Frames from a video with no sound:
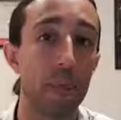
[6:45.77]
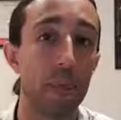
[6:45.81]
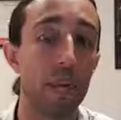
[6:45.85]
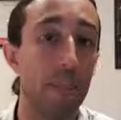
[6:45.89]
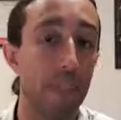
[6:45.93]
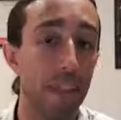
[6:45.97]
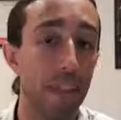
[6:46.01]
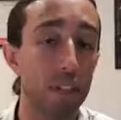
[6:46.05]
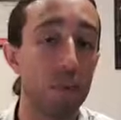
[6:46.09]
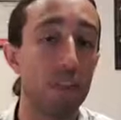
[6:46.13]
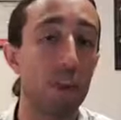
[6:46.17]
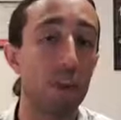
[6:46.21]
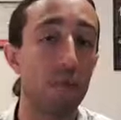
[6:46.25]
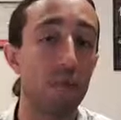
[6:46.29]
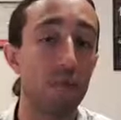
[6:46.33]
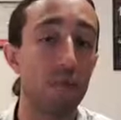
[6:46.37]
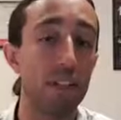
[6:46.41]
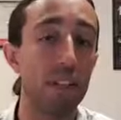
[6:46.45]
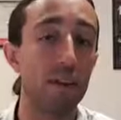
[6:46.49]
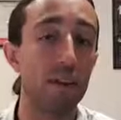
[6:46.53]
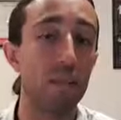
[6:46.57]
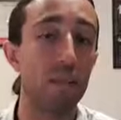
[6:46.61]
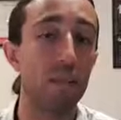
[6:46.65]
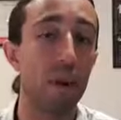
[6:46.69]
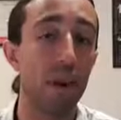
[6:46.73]
That's one
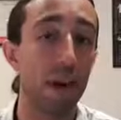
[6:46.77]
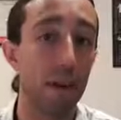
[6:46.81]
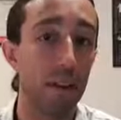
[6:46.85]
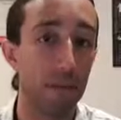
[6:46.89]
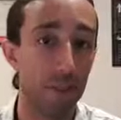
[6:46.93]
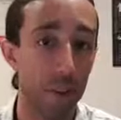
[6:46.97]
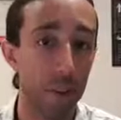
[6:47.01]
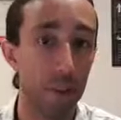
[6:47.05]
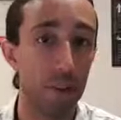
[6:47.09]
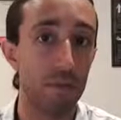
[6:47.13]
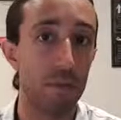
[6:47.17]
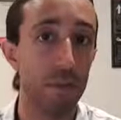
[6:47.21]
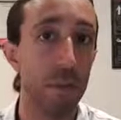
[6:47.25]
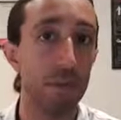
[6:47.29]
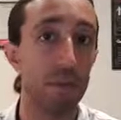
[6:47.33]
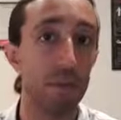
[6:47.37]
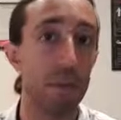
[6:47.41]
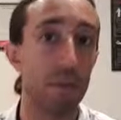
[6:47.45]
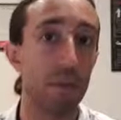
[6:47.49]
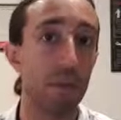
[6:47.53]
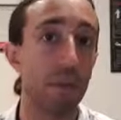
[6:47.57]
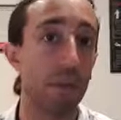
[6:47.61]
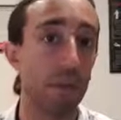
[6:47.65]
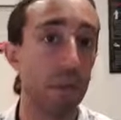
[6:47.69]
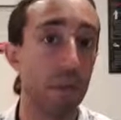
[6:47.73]
reason why very recently,
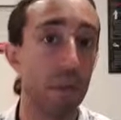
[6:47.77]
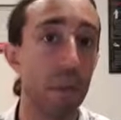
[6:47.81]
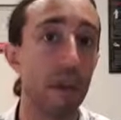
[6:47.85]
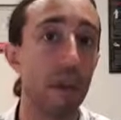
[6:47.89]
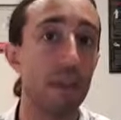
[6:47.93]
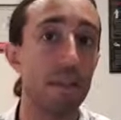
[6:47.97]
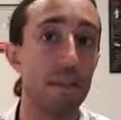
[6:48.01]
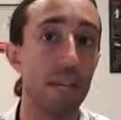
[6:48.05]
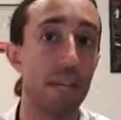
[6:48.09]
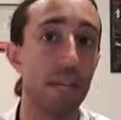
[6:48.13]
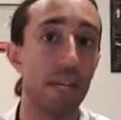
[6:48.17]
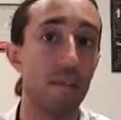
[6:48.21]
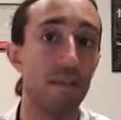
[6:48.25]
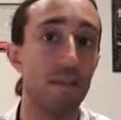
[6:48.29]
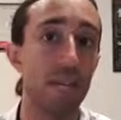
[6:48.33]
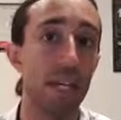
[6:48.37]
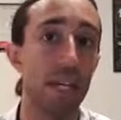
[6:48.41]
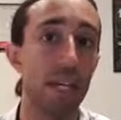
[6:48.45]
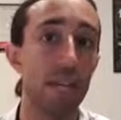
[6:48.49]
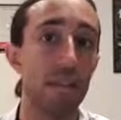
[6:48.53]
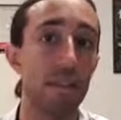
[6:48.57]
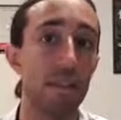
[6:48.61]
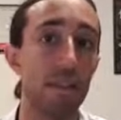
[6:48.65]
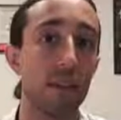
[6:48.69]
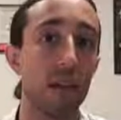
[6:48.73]
within the last couple of
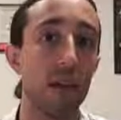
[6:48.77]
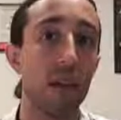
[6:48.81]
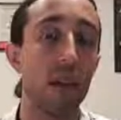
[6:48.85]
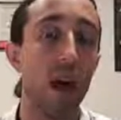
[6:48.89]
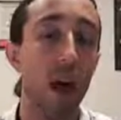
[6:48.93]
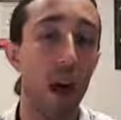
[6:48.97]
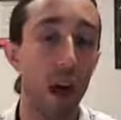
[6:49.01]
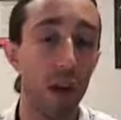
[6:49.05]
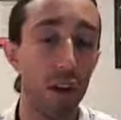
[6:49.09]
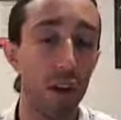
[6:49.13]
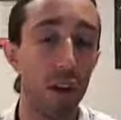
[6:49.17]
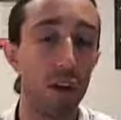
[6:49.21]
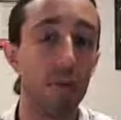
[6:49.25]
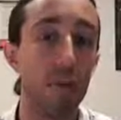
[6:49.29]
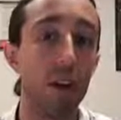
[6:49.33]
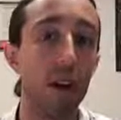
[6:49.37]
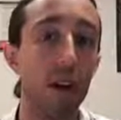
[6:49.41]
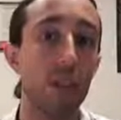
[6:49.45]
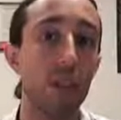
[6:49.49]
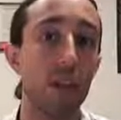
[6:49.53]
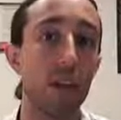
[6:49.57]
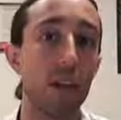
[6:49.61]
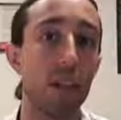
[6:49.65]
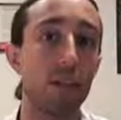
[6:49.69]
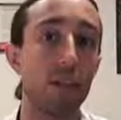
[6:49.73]
days, a lot of
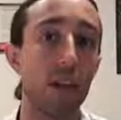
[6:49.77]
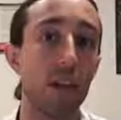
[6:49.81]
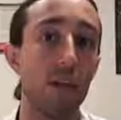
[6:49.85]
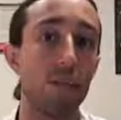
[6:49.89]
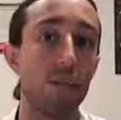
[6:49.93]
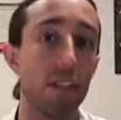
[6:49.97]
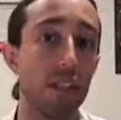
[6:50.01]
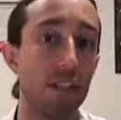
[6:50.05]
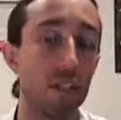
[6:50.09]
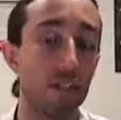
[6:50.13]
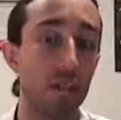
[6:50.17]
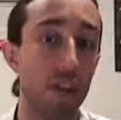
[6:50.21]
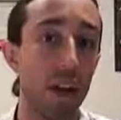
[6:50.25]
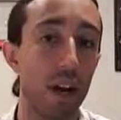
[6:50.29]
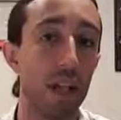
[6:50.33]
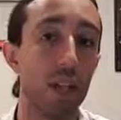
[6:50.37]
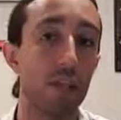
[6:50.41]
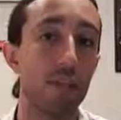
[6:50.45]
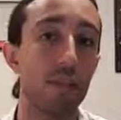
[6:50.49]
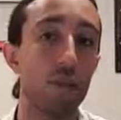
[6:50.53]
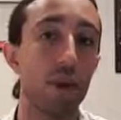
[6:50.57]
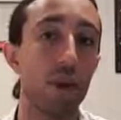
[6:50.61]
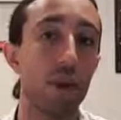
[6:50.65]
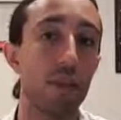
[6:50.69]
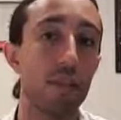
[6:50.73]
healthcare services around the
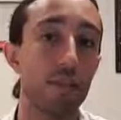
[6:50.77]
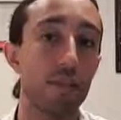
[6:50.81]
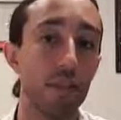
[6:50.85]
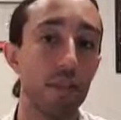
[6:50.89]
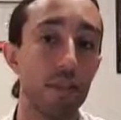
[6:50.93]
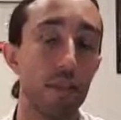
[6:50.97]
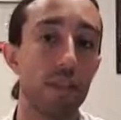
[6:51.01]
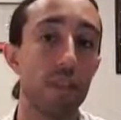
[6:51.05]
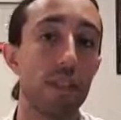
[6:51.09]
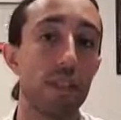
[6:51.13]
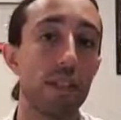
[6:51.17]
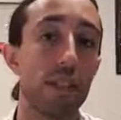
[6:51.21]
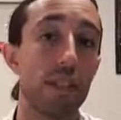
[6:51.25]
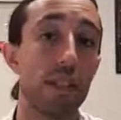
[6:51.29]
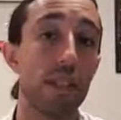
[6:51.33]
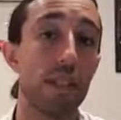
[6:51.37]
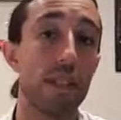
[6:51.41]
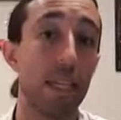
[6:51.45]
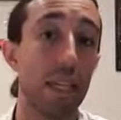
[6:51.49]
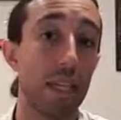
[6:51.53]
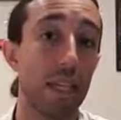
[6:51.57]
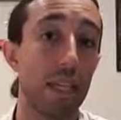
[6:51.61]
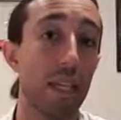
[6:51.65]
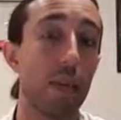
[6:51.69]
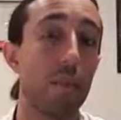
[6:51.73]
world have suggested that
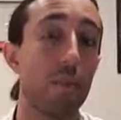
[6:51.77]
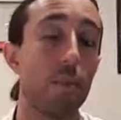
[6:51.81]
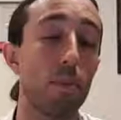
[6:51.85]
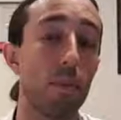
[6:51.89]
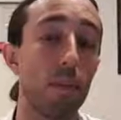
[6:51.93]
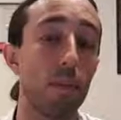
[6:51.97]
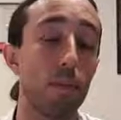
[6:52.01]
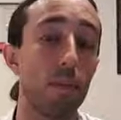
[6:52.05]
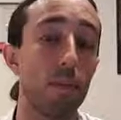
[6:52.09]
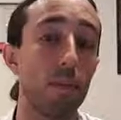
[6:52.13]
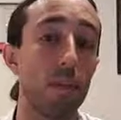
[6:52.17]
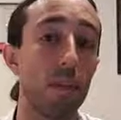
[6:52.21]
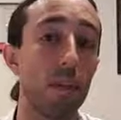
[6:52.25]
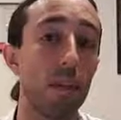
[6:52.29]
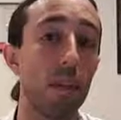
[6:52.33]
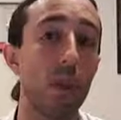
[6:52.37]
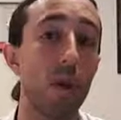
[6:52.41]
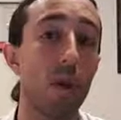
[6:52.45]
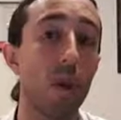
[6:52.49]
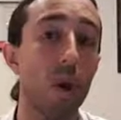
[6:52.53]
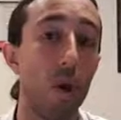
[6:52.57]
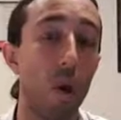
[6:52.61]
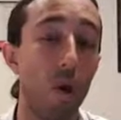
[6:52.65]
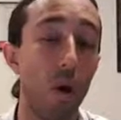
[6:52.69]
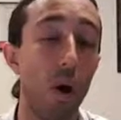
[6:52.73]
taking ibuprofen
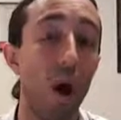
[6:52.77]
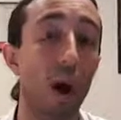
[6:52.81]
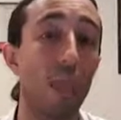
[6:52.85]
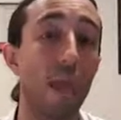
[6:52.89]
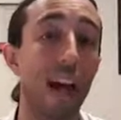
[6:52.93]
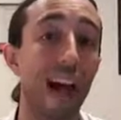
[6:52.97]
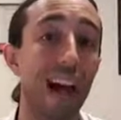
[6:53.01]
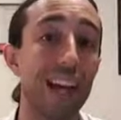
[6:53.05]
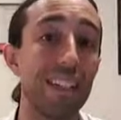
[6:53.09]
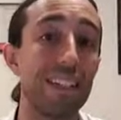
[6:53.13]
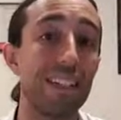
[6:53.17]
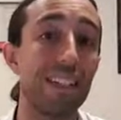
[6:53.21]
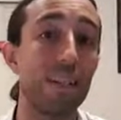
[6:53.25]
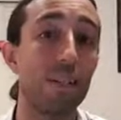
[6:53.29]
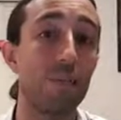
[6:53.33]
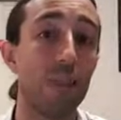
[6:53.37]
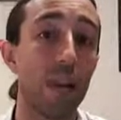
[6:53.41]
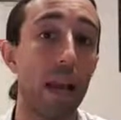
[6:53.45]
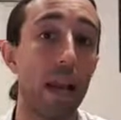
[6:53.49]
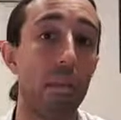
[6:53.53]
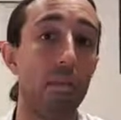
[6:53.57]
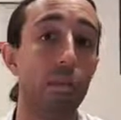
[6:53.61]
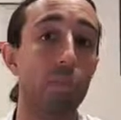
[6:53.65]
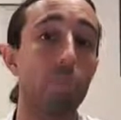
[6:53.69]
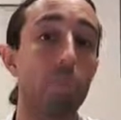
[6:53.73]
or other
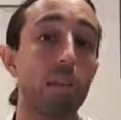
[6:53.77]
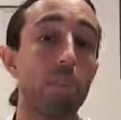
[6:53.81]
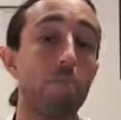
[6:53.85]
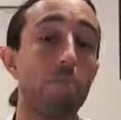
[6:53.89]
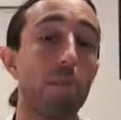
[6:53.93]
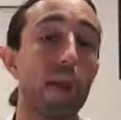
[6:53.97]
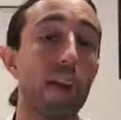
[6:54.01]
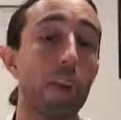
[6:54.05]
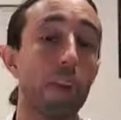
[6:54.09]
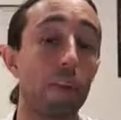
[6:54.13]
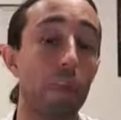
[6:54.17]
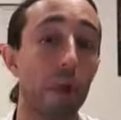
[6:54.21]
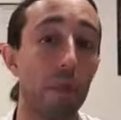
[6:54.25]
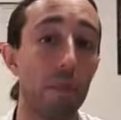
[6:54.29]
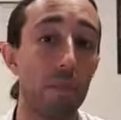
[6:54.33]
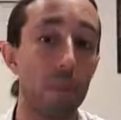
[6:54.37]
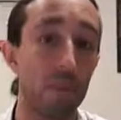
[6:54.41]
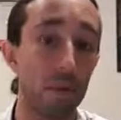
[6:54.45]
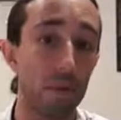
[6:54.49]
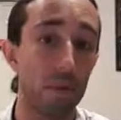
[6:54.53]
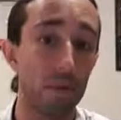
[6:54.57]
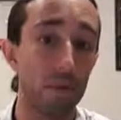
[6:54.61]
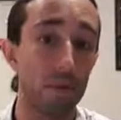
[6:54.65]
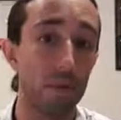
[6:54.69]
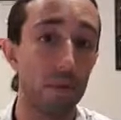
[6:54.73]
anti-inflammatories may not be
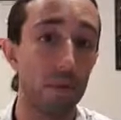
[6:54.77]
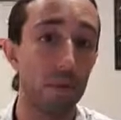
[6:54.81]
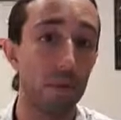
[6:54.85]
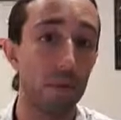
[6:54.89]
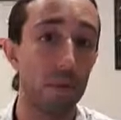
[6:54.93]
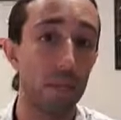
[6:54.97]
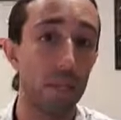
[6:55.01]
useful.